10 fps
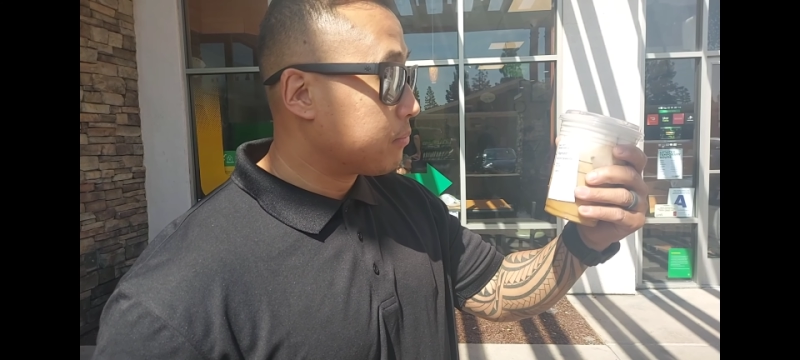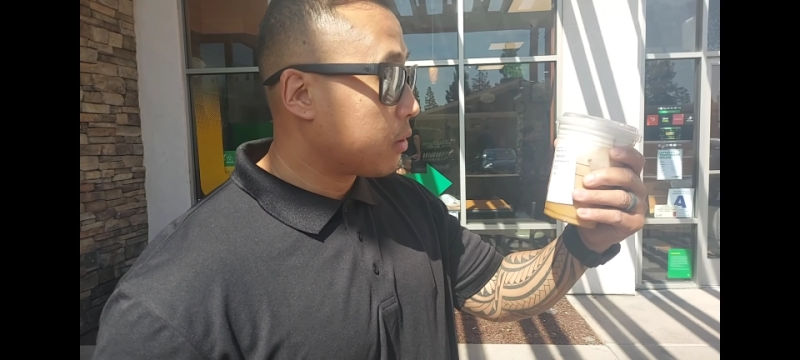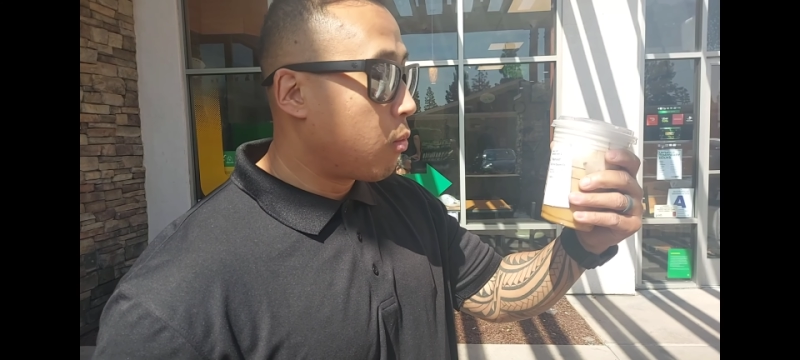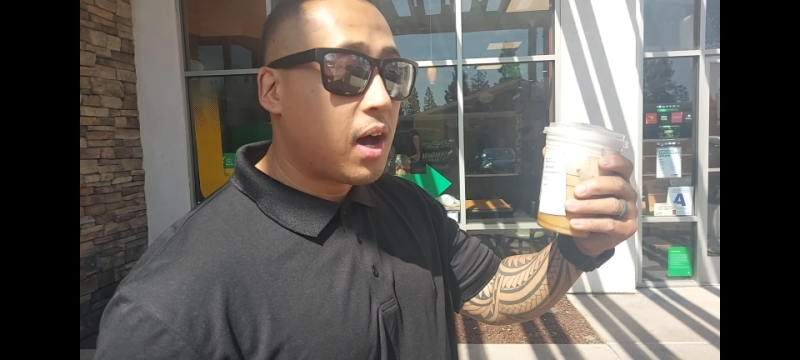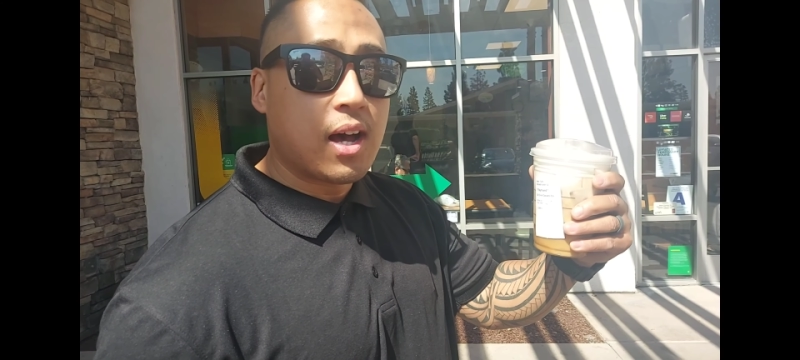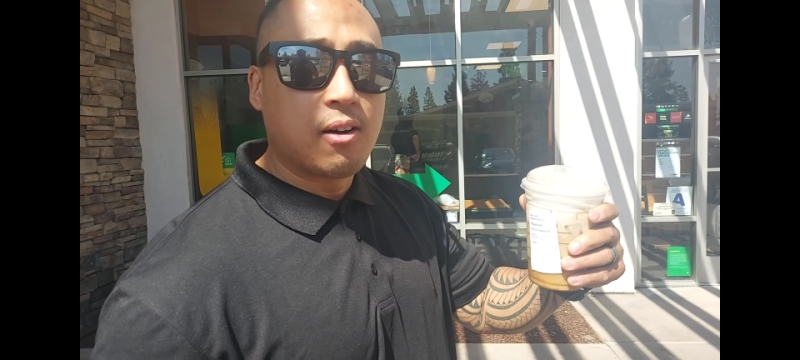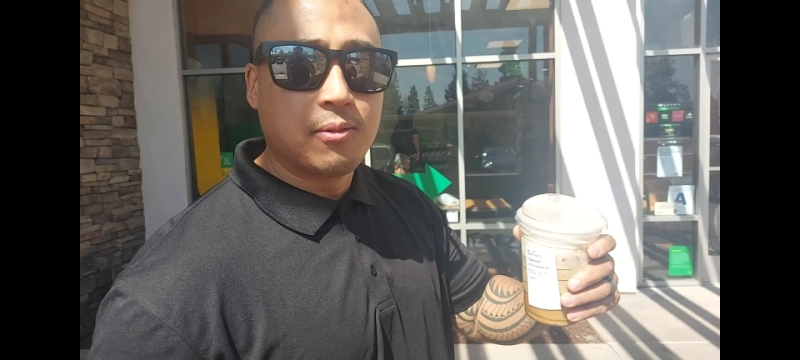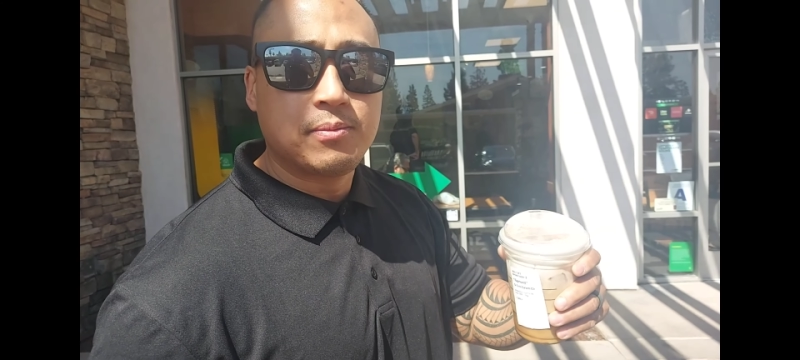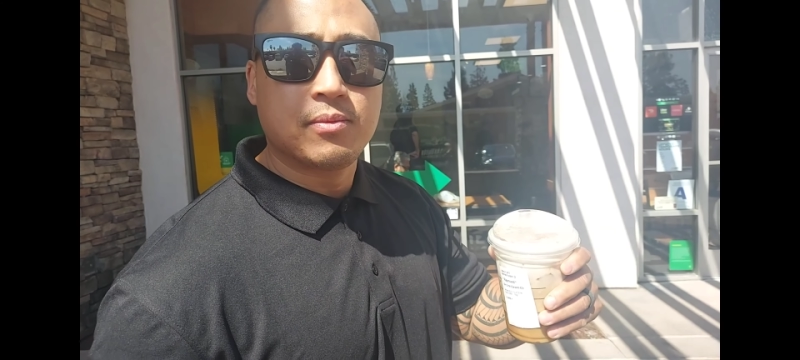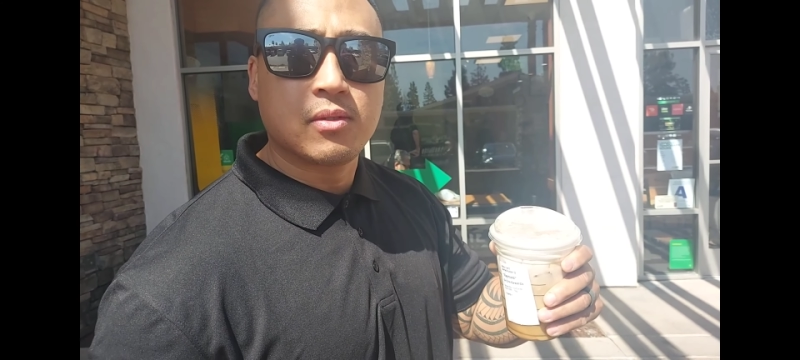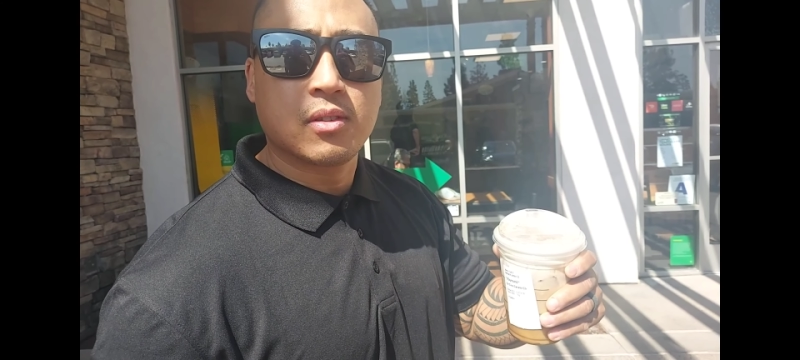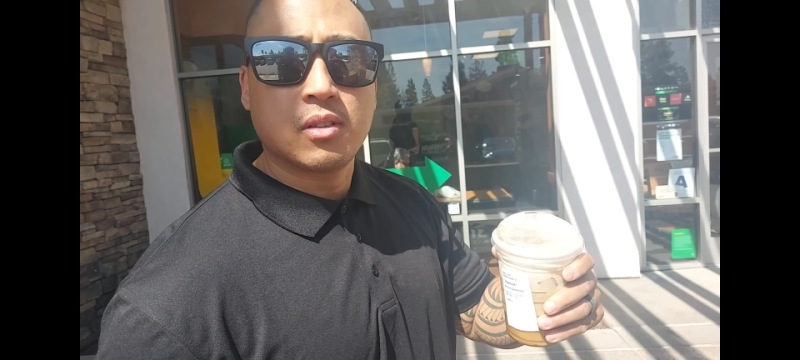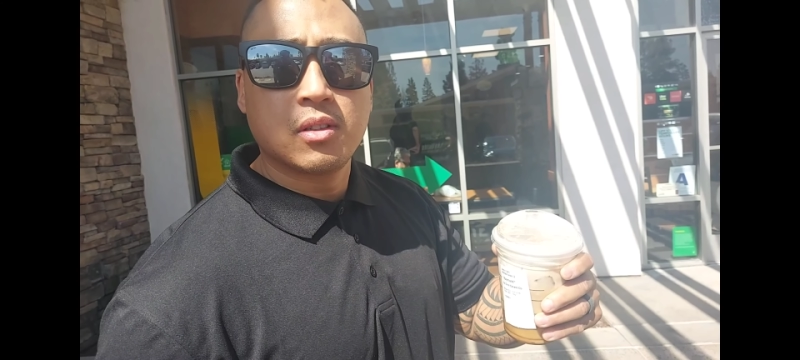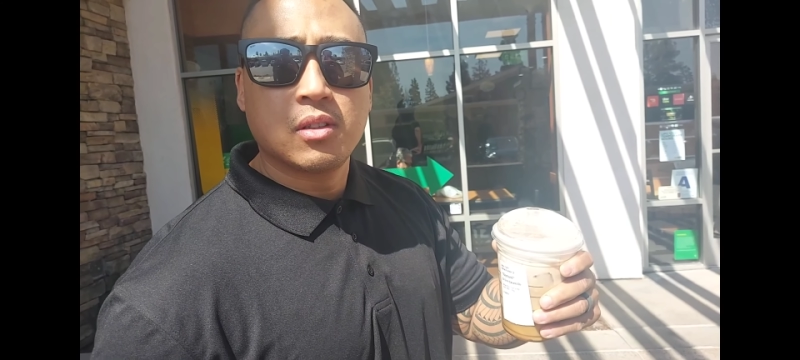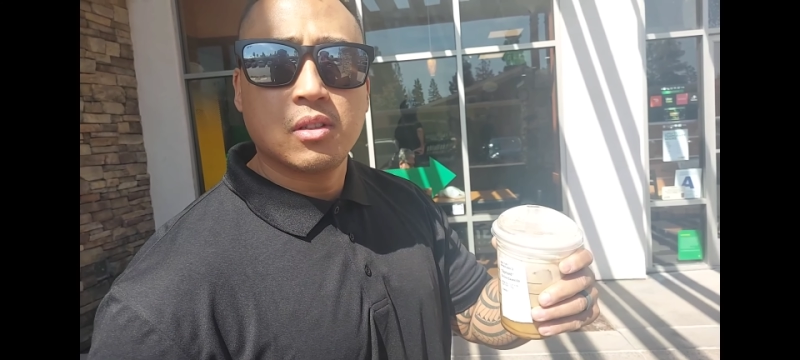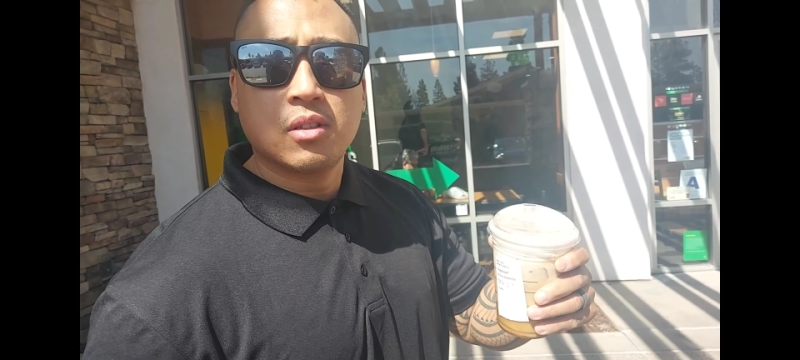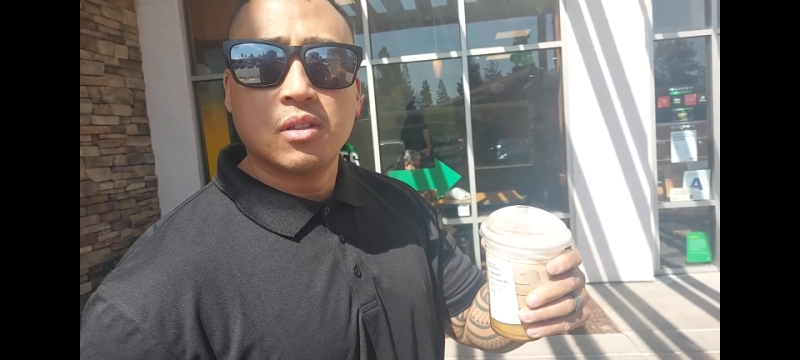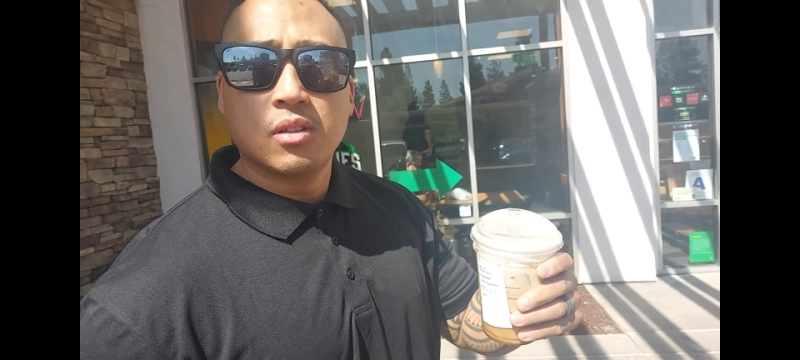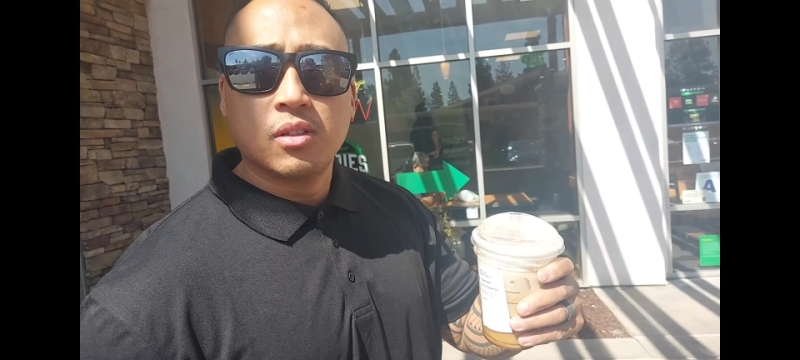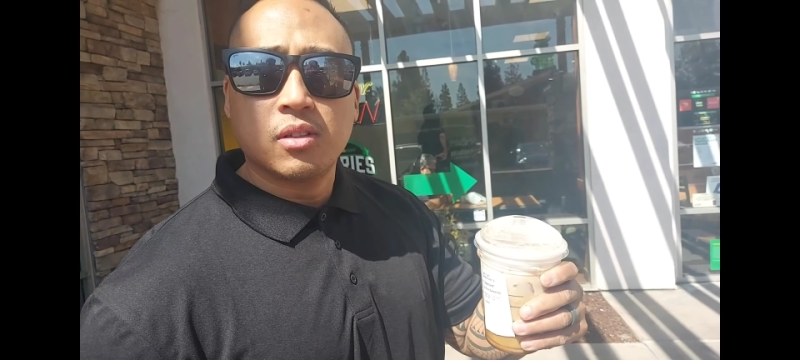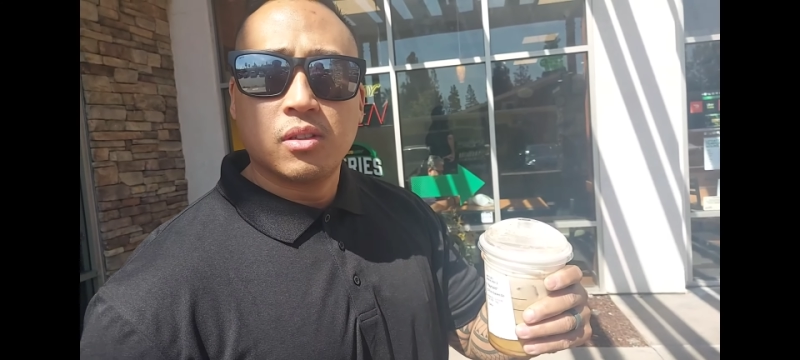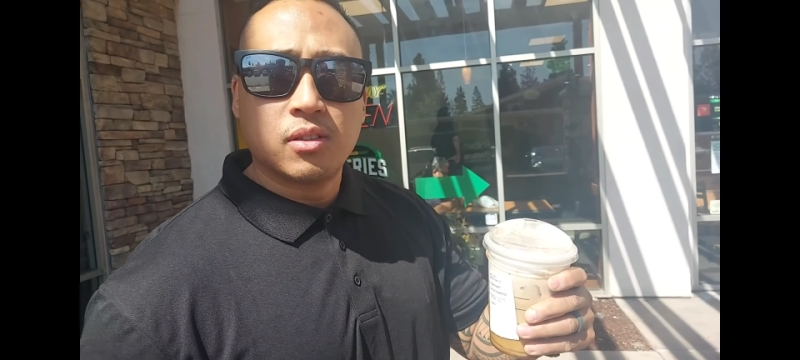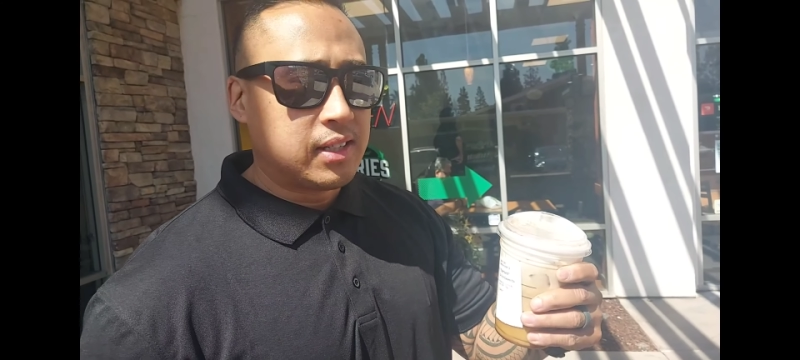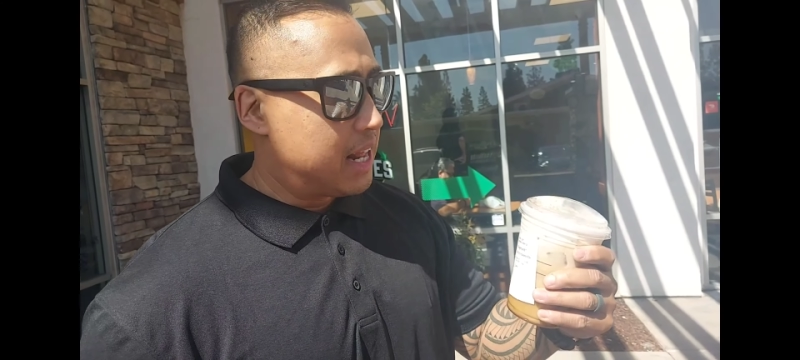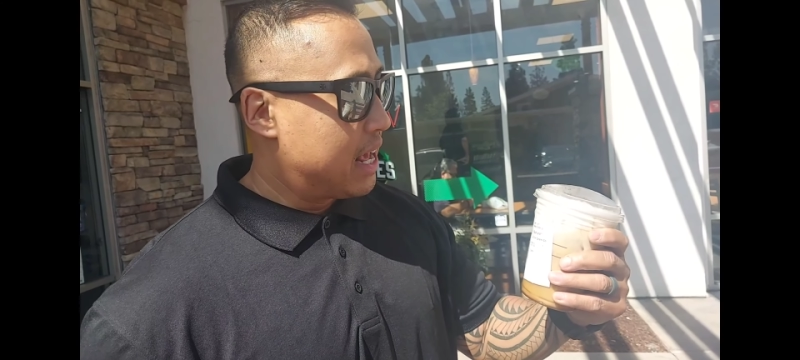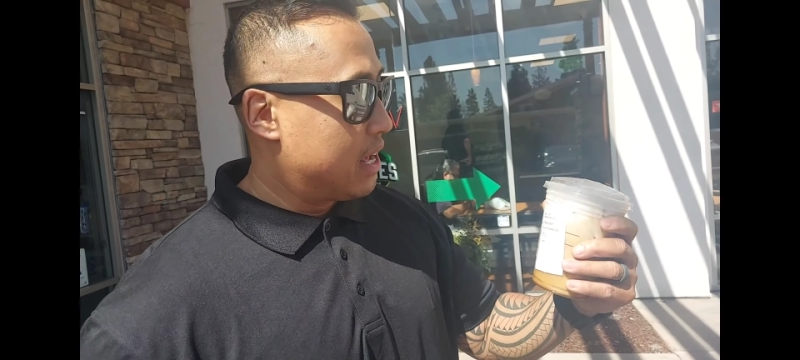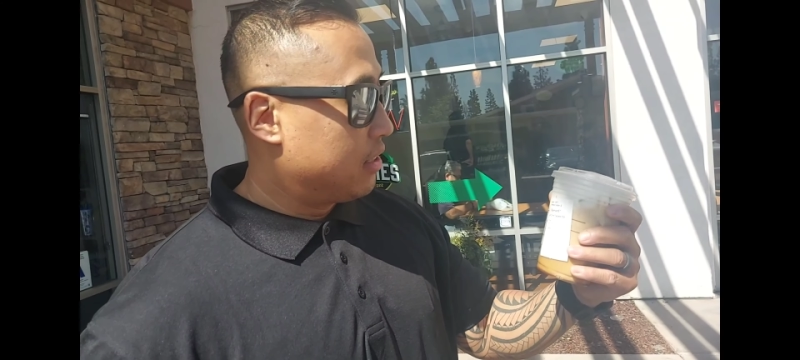Sure, wow. you, you, sure you want to throw in the trash? Nah.